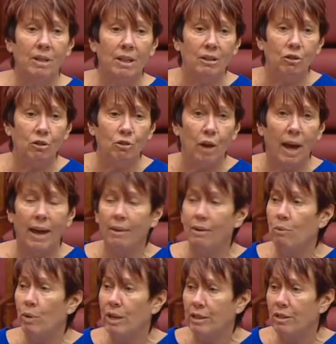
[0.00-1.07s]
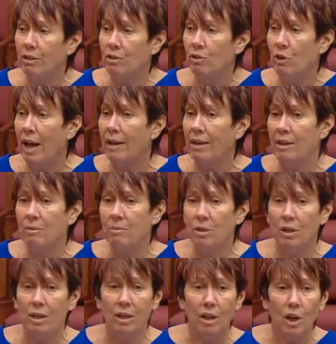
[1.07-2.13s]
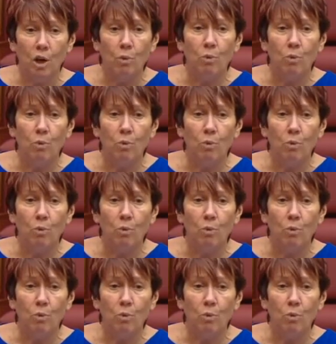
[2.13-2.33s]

the West Australian community